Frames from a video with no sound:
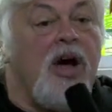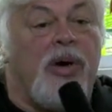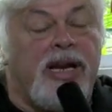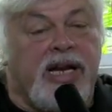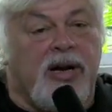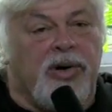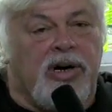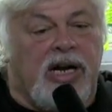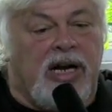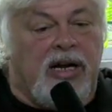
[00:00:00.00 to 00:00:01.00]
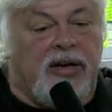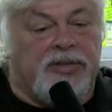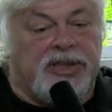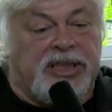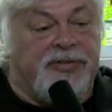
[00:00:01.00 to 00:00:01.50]
Right now,
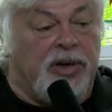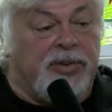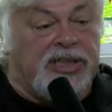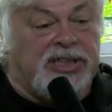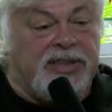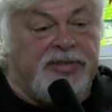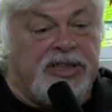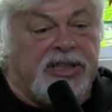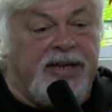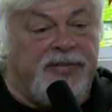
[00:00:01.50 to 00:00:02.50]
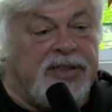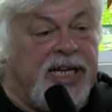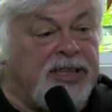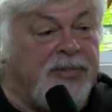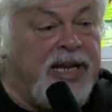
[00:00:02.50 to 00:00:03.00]
the Steve Irwin is leaving today from
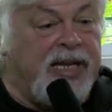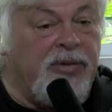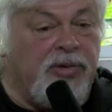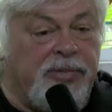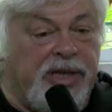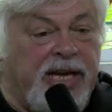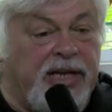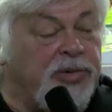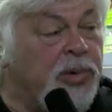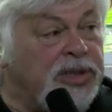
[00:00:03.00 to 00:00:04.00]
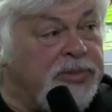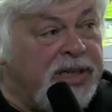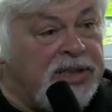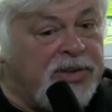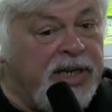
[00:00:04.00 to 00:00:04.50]
Tasmania. We'll be heading towards the
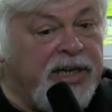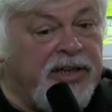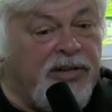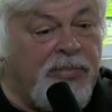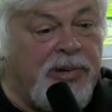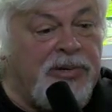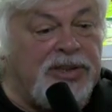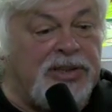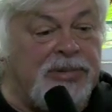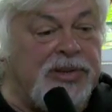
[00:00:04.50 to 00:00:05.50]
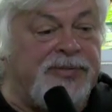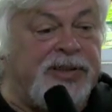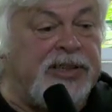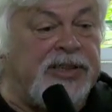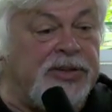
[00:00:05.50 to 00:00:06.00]
Mediterranean to oppose the
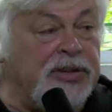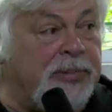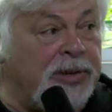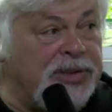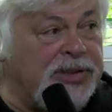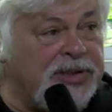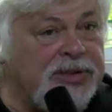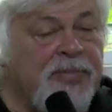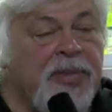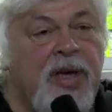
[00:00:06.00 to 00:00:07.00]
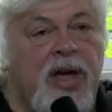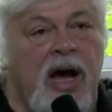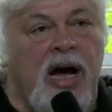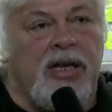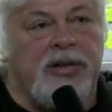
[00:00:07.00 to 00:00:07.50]
bluefin tuna poachers.
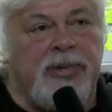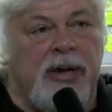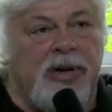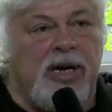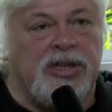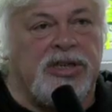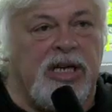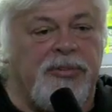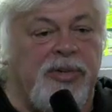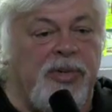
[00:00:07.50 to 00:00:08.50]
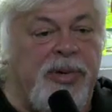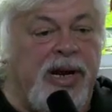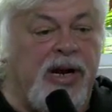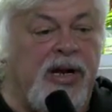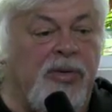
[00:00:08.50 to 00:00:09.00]
The Bob Barker is going to be
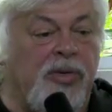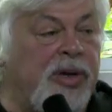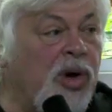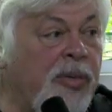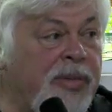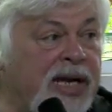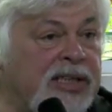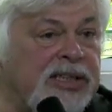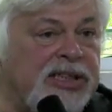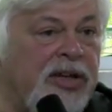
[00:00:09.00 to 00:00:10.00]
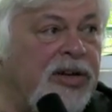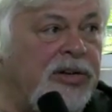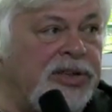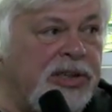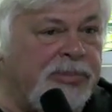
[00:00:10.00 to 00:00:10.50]
repaired. We'll be going back to the Southern
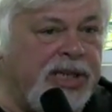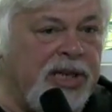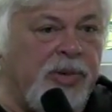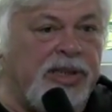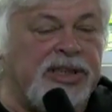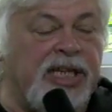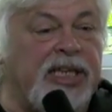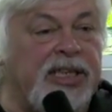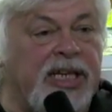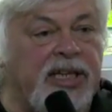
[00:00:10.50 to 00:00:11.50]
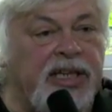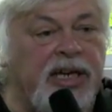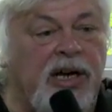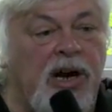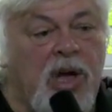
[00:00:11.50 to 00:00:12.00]
Ocean to protect whales again at the end of the
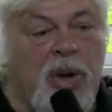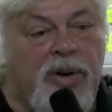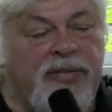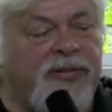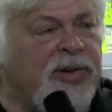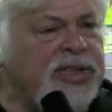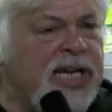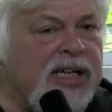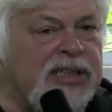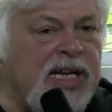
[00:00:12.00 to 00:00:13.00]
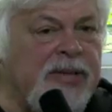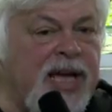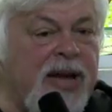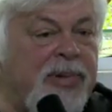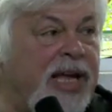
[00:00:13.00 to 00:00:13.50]
year. We have a full-time
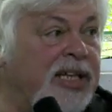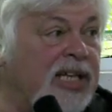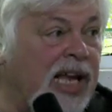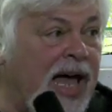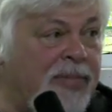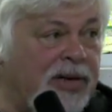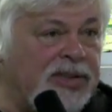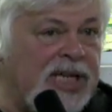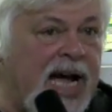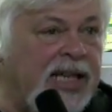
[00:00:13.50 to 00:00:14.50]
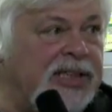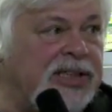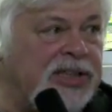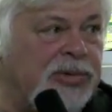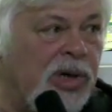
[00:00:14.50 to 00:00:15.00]
campaign in the Galapagos
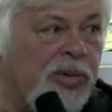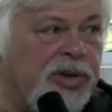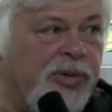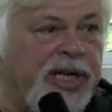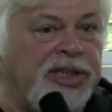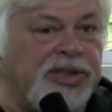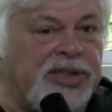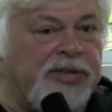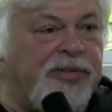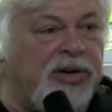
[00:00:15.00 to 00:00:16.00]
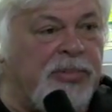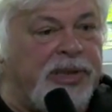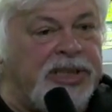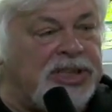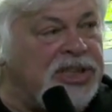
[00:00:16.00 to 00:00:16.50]
Islands to work with the rangers and the federal
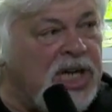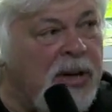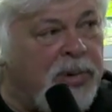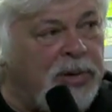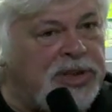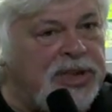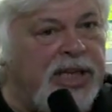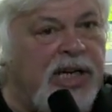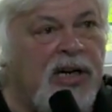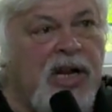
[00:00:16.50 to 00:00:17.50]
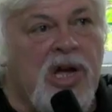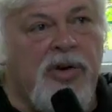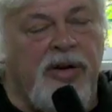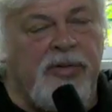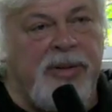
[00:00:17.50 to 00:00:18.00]
police to stop poaching there.
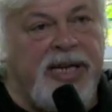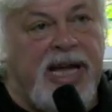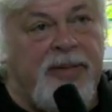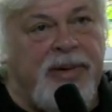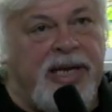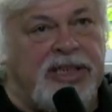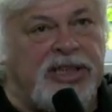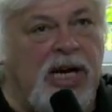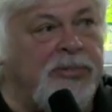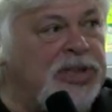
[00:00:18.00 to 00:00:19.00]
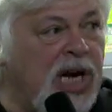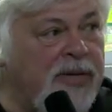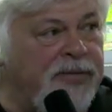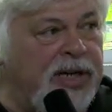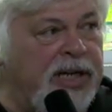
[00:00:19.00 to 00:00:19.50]
We have a big campaign to stop
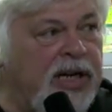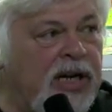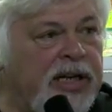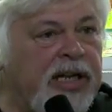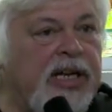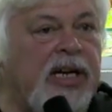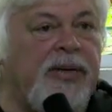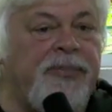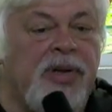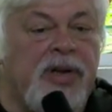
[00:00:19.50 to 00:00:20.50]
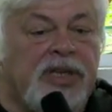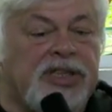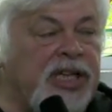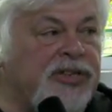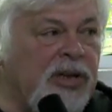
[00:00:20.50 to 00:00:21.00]
shark finning in
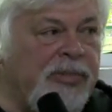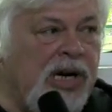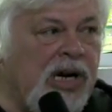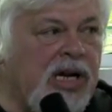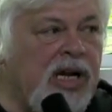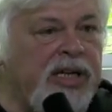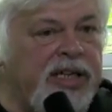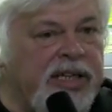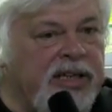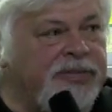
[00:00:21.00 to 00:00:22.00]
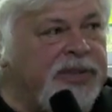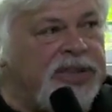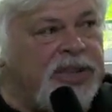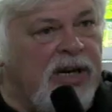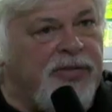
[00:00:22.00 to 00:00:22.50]
Central America, illegal
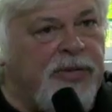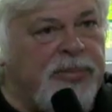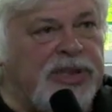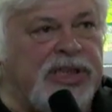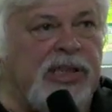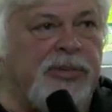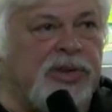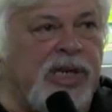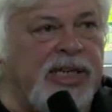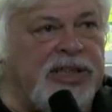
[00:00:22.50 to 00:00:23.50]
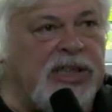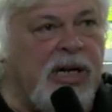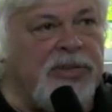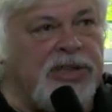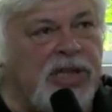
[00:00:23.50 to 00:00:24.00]
fishing off of Brazil, and we're trying to
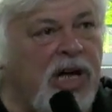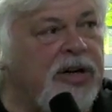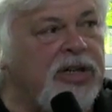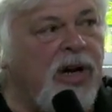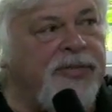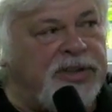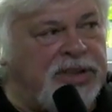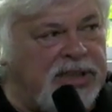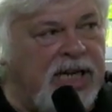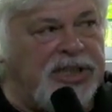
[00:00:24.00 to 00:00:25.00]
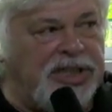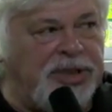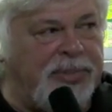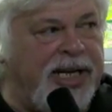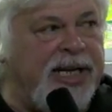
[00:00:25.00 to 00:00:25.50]
stop the slaughter of dolphins in Taiji,
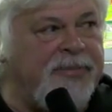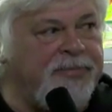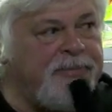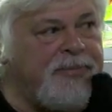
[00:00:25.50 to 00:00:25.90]
Japan.